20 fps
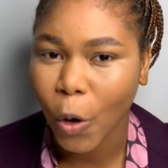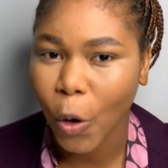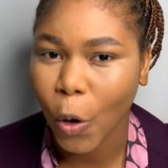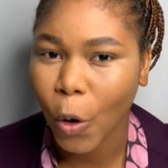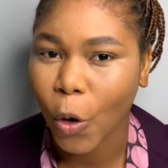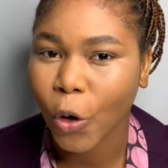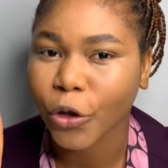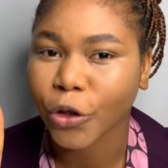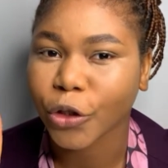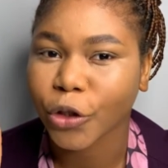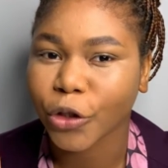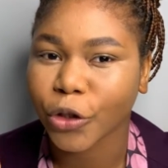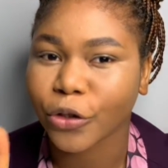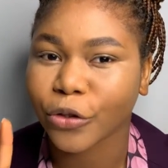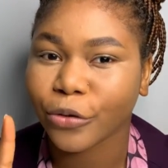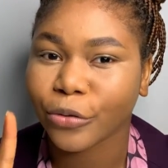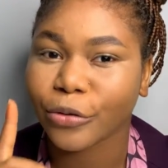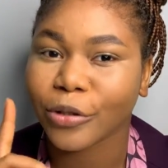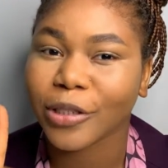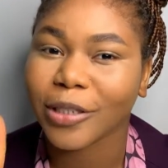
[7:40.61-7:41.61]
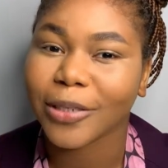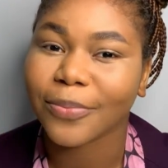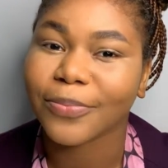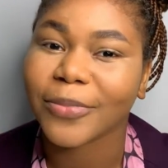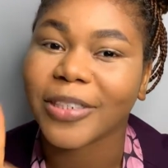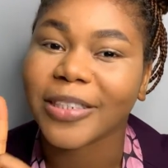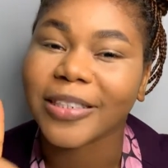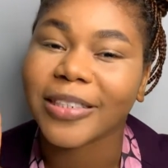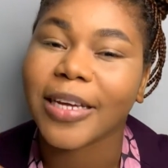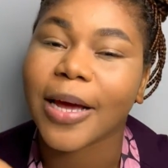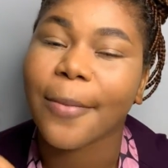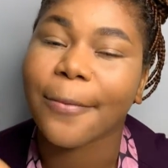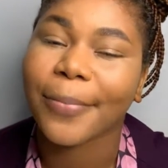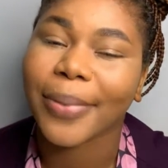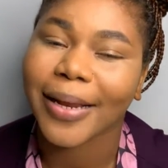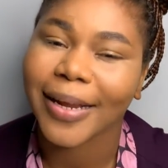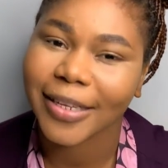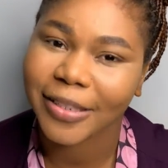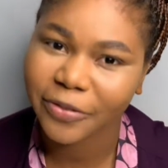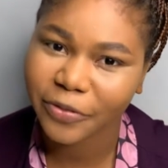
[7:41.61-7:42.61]
on your social media
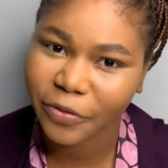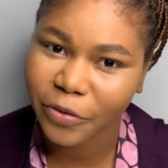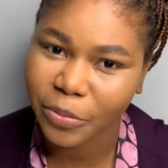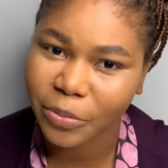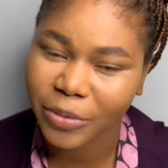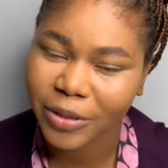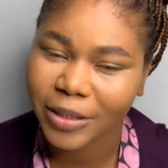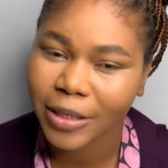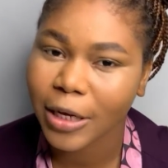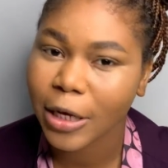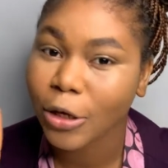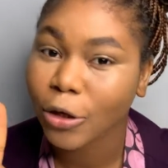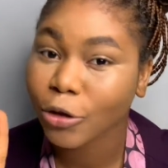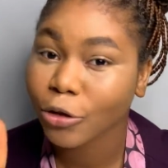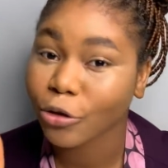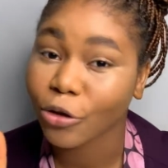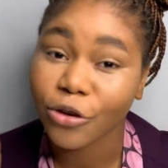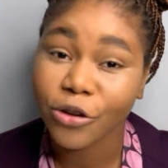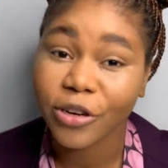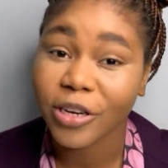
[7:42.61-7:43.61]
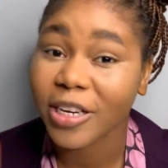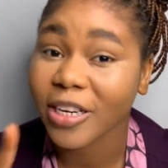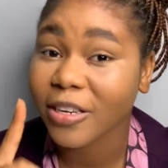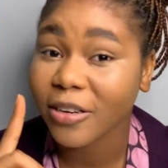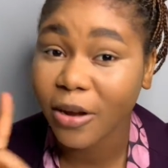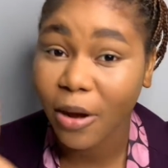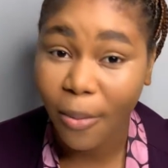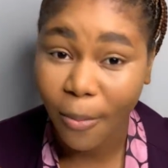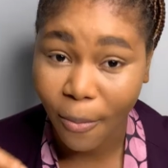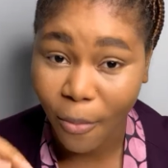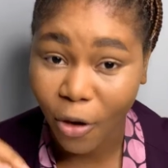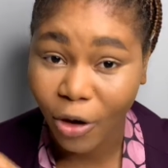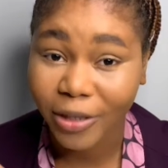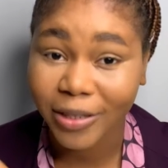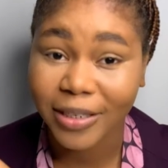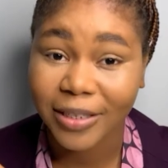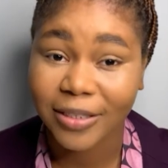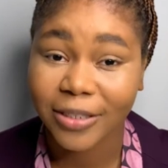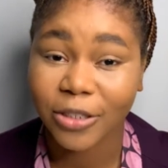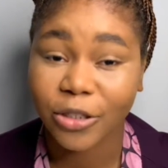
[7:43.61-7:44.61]
platforms, so you need more
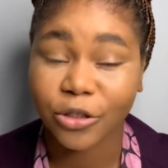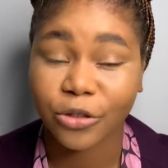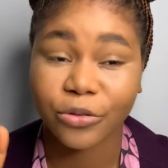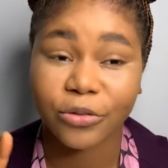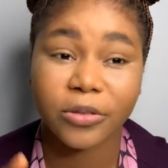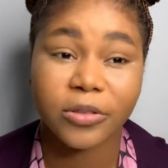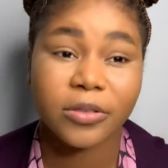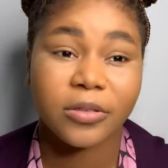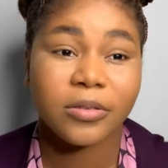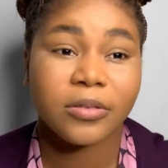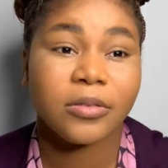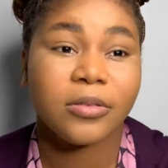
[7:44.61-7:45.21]
test shoots.